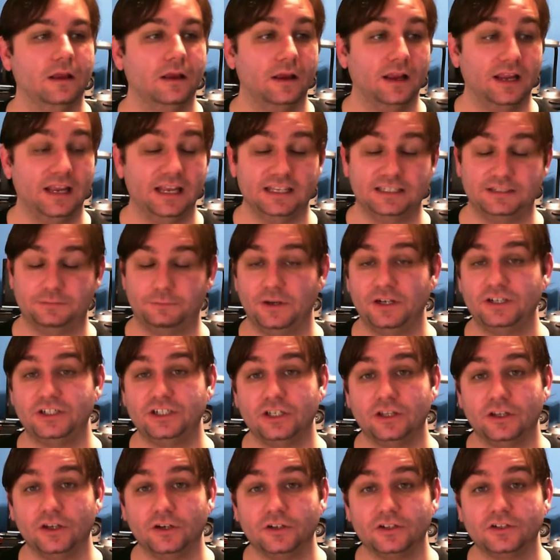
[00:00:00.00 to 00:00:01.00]

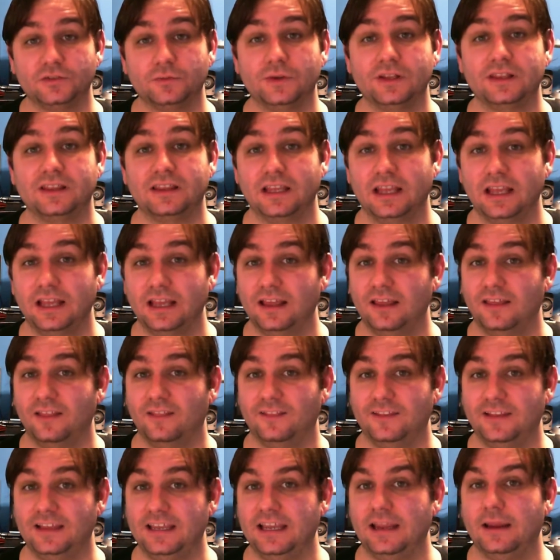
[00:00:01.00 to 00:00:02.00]
especially those with
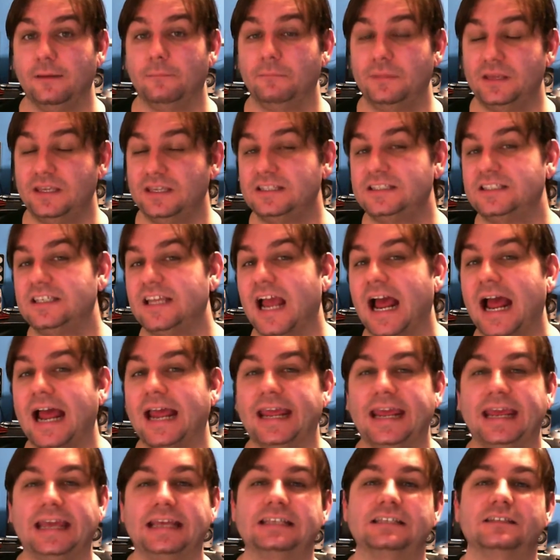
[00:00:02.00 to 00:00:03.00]
the PCI
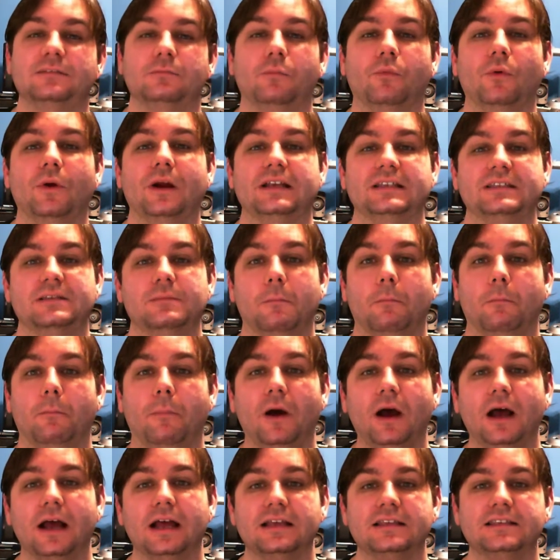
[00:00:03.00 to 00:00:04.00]
Express
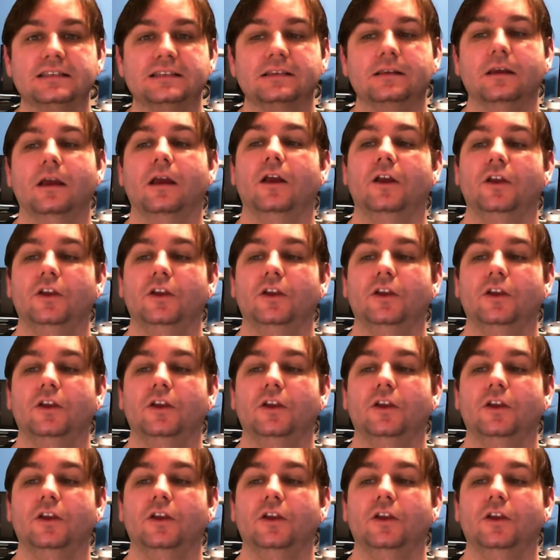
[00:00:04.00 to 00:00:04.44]
bus,